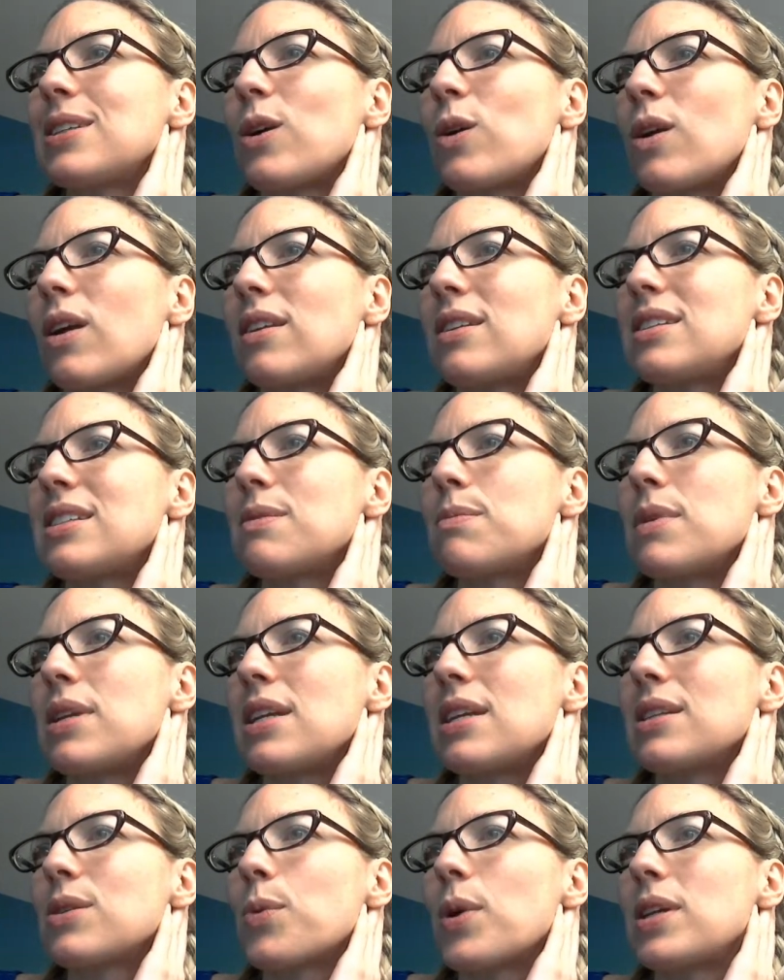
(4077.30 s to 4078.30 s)
coat on this
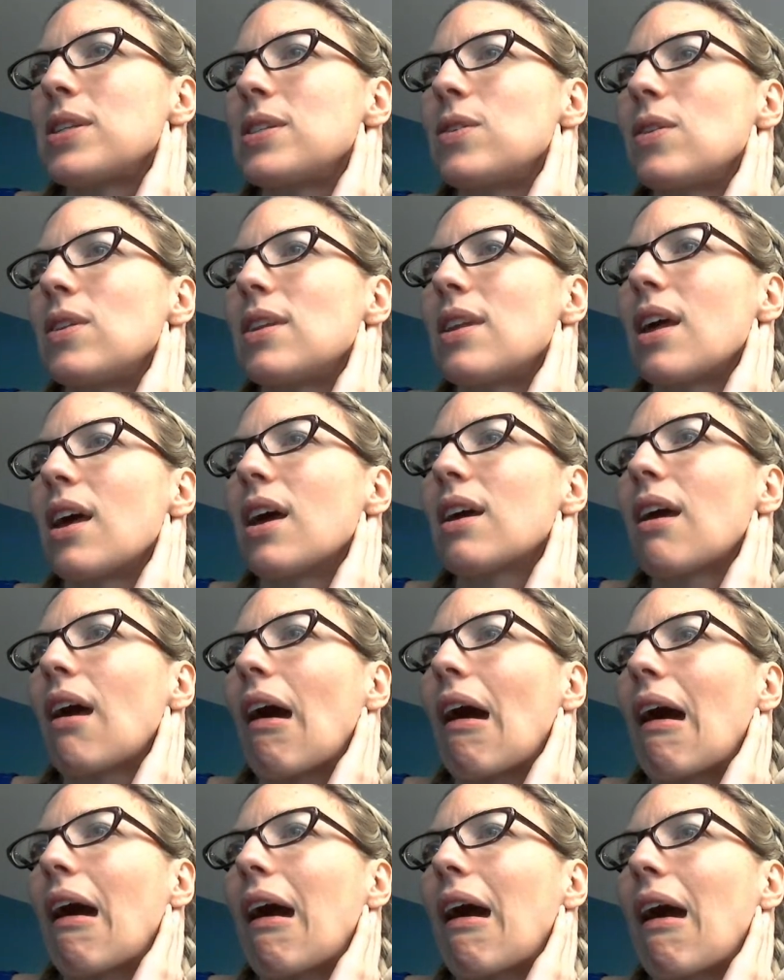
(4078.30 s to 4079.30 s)
mini is way too thick.
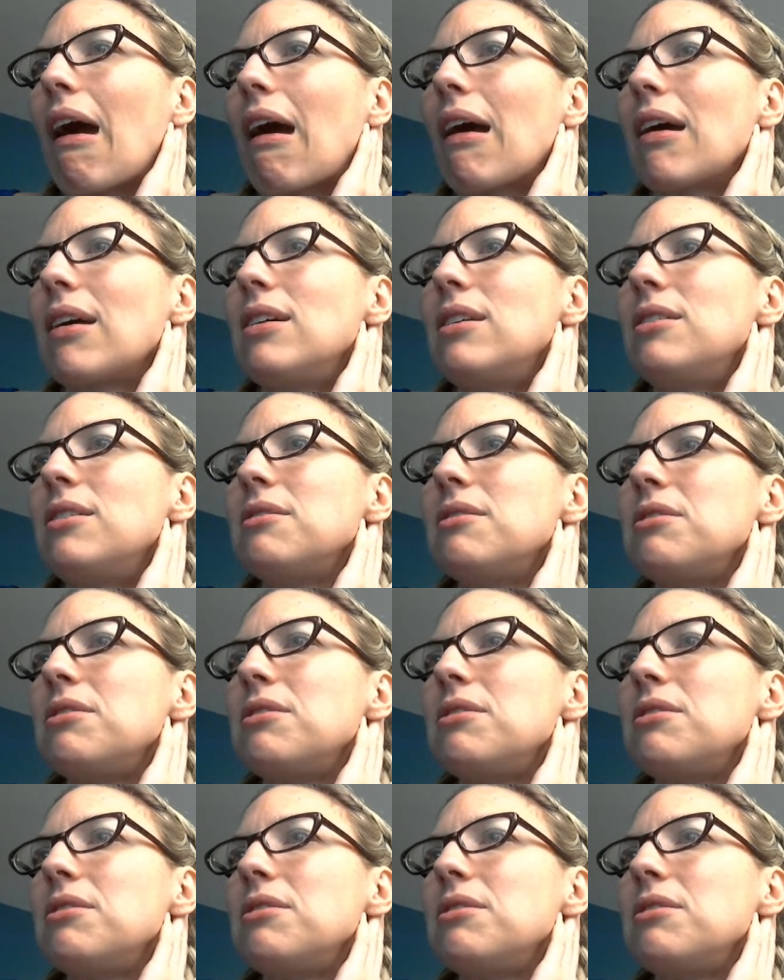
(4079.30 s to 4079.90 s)
Oh